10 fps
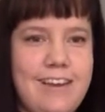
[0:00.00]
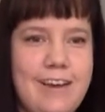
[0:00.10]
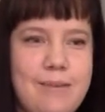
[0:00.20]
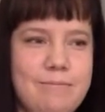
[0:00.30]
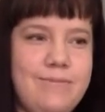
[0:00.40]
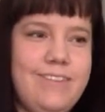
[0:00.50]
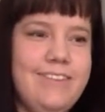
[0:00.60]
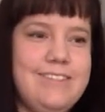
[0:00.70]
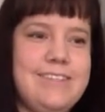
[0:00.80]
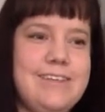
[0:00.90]
Um,
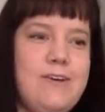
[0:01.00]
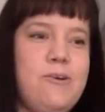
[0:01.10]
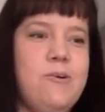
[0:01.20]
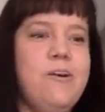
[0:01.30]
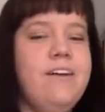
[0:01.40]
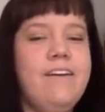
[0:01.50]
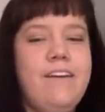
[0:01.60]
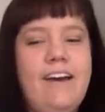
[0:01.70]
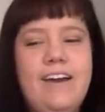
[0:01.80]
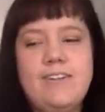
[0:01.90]
so
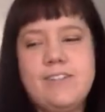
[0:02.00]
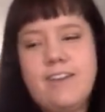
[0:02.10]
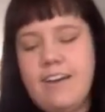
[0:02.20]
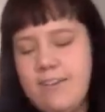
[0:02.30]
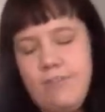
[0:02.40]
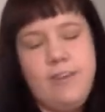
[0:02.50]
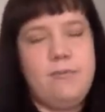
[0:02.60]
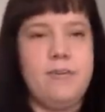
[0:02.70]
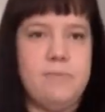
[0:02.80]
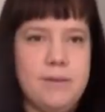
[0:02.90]
I just kind of get
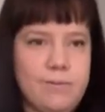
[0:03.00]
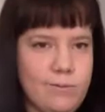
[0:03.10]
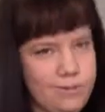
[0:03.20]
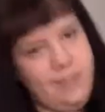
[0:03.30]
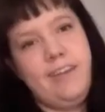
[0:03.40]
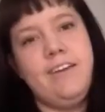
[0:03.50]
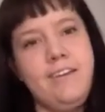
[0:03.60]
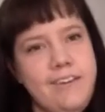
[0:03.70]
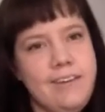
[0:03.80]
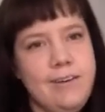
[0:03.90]
rid of people when they
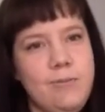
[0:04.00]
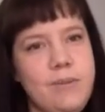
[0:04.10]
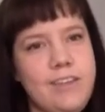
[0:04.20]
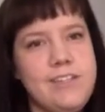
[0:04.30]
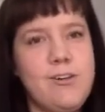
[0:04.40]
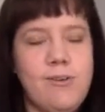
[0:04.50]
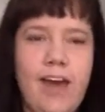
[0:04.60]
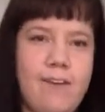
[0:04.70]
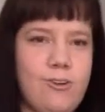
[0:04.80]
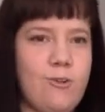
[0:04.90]
when they don't
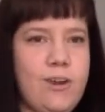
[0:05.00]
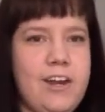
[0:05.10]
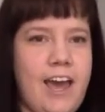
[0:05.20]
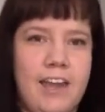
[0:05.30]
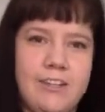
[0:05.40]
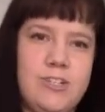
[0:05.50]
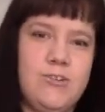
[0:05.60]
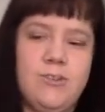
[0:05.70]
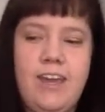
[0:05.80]
have a great attitude.